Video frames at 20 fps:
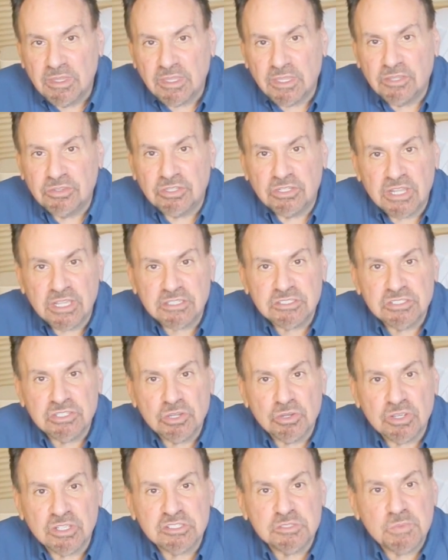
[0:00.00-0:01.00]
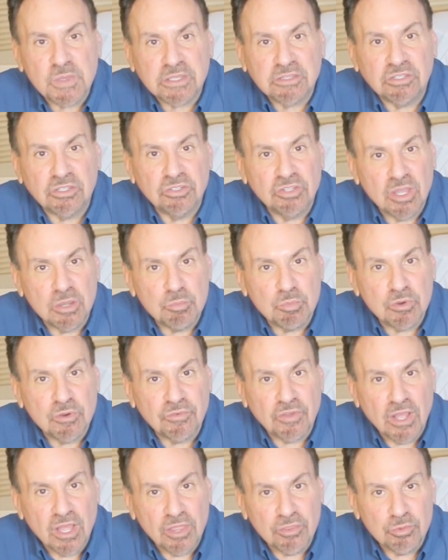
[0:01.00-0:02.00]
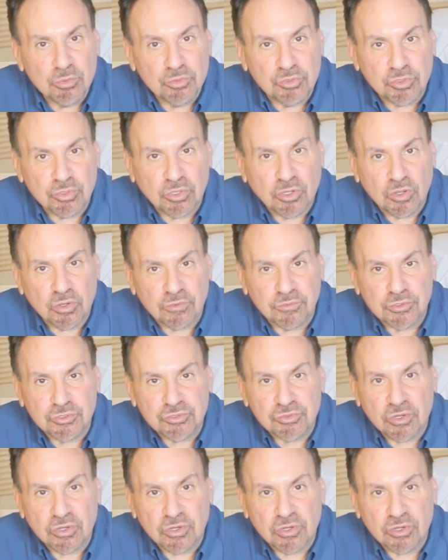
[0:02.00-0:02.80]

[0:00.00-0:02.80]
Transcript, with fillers: In the next year, expect a number of other new COVID